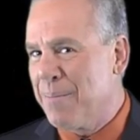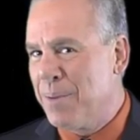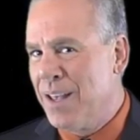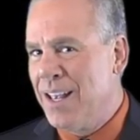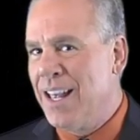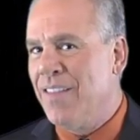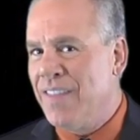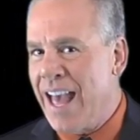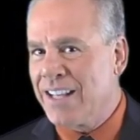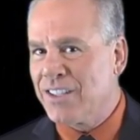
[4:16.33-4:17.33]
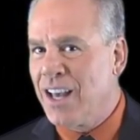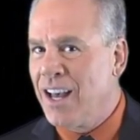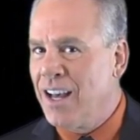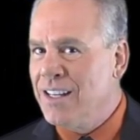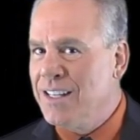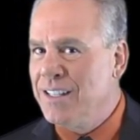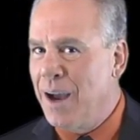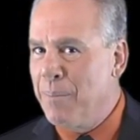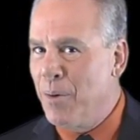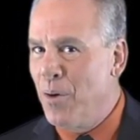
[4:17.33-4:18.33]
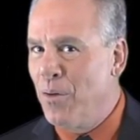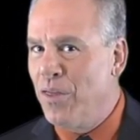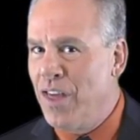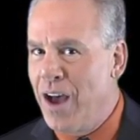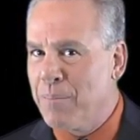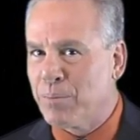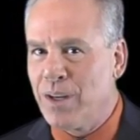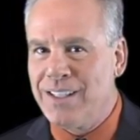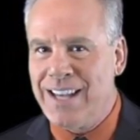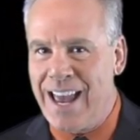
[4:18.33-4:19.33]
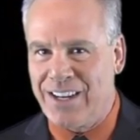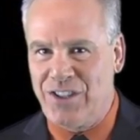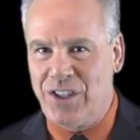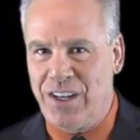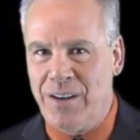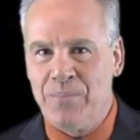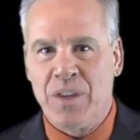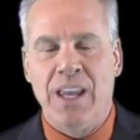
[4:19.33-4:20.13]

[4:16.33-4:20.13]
amp. That's double the protection